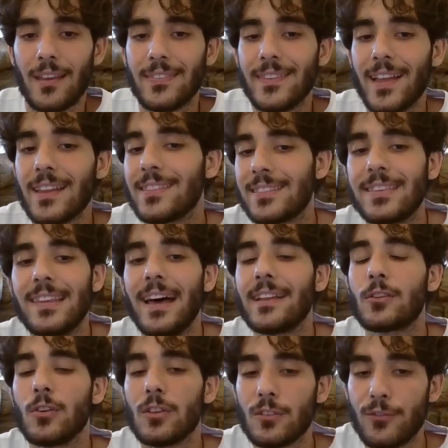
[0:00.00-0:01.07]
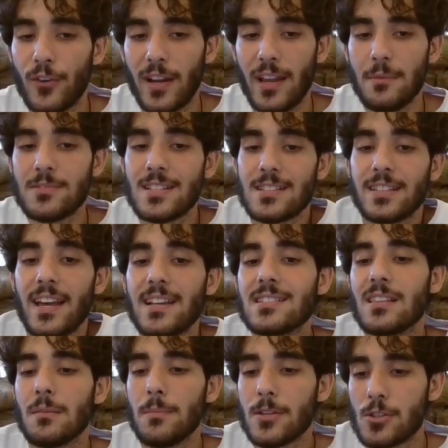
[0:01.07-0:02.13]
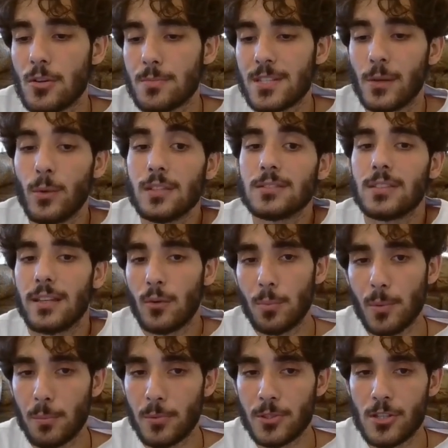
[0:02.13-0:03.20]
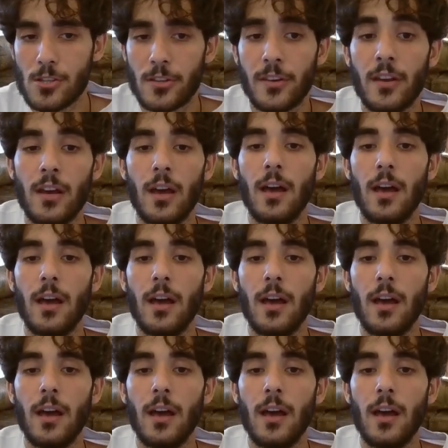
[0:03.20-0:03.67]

not that good for him since he has the bishops. He wants an open position.